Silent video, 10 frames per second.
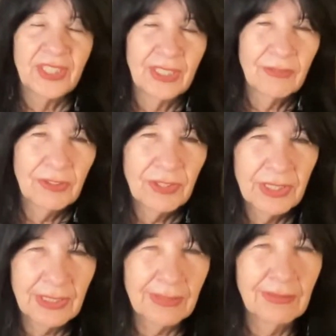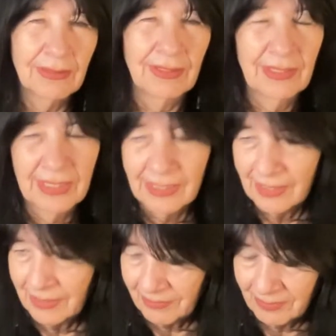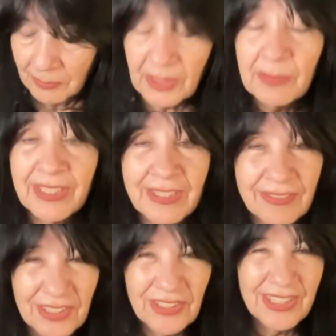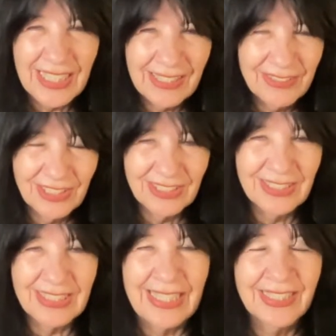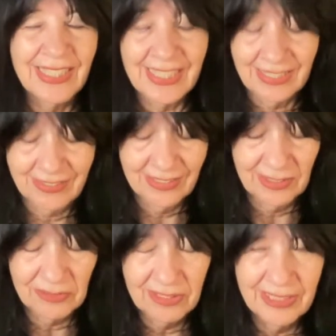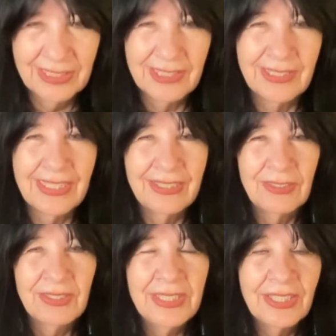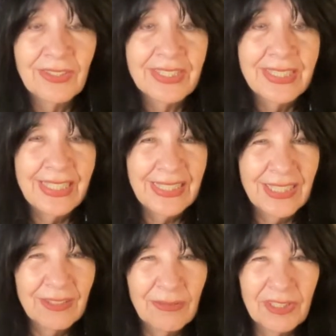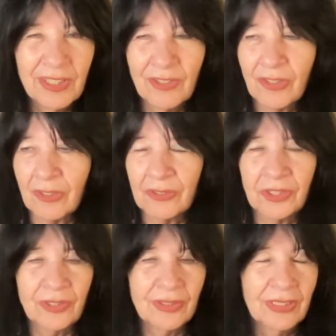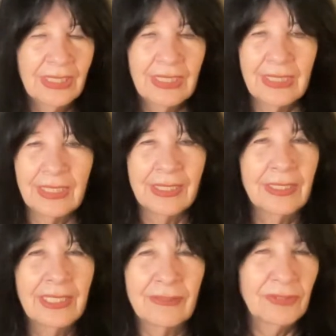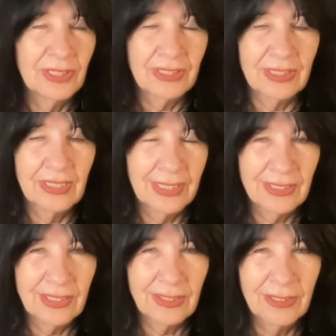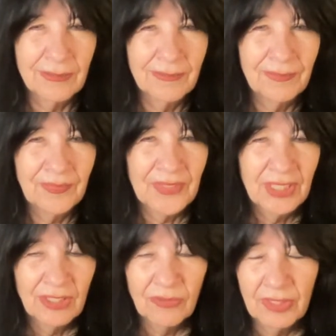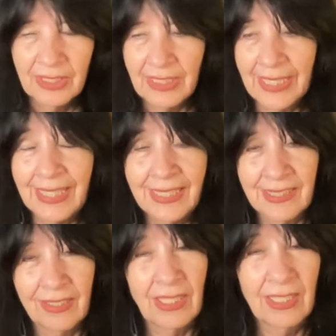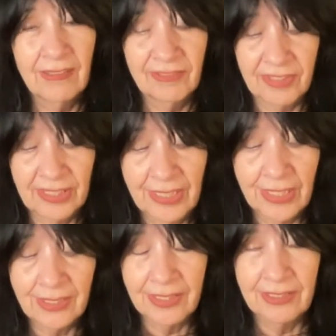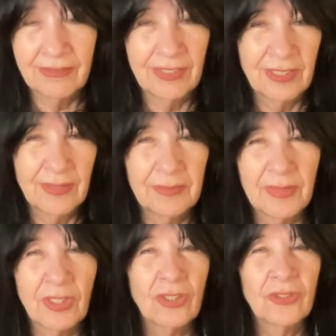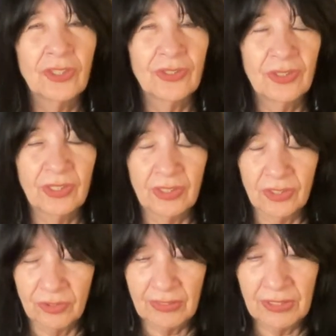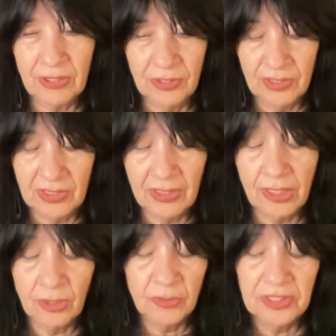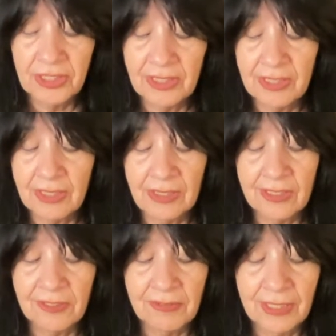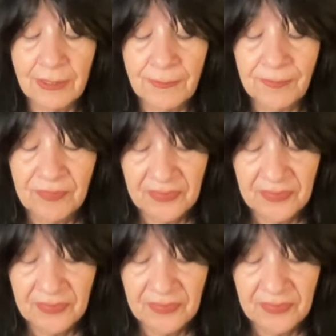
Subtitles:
we were just primitives or savages hanging out in the woods, nearly naked with no culture. And that was not so. We had and have very highly developed cultures, structures, languages, and so on.